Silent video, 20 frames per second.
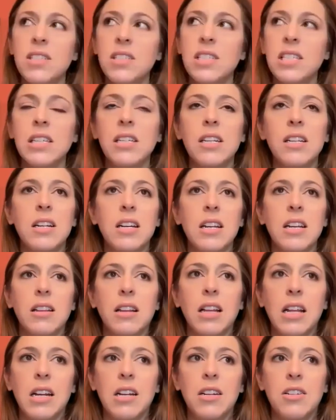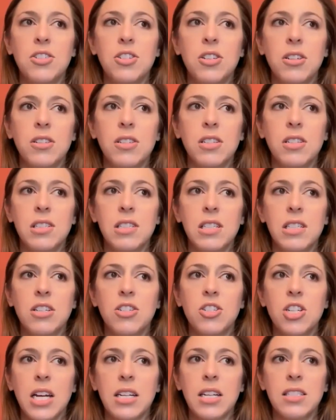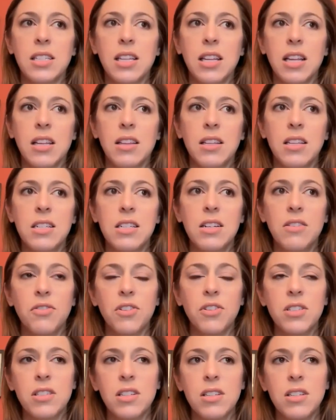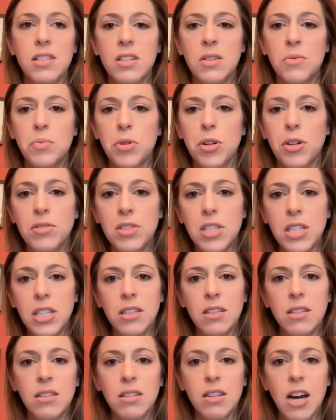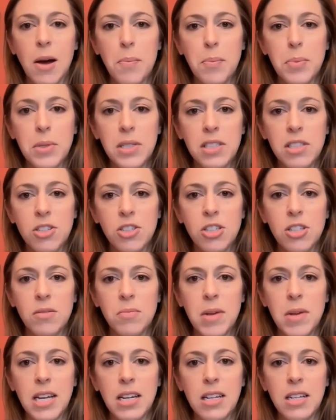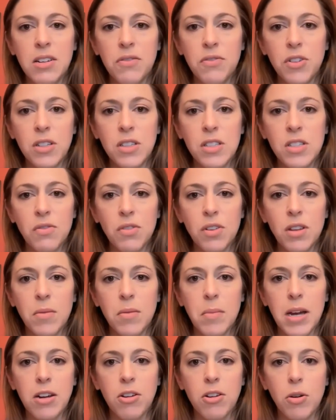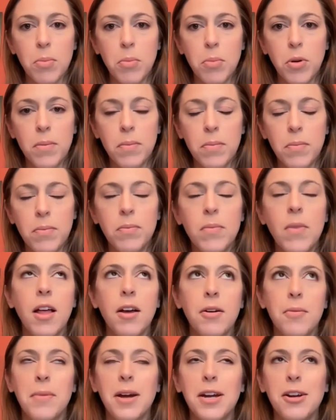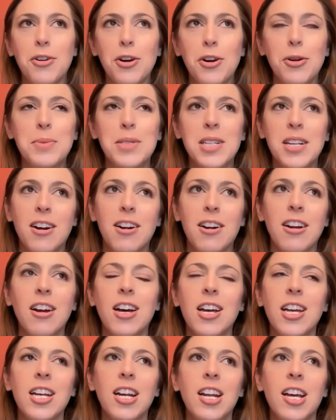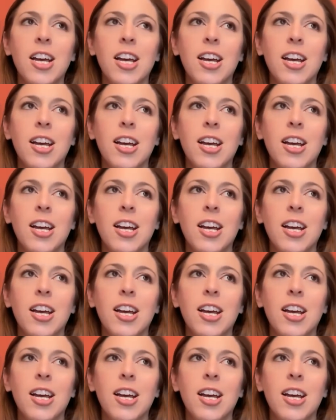seen any literature to suggest that the differences in protein composition make a difference for the microbes in our gut.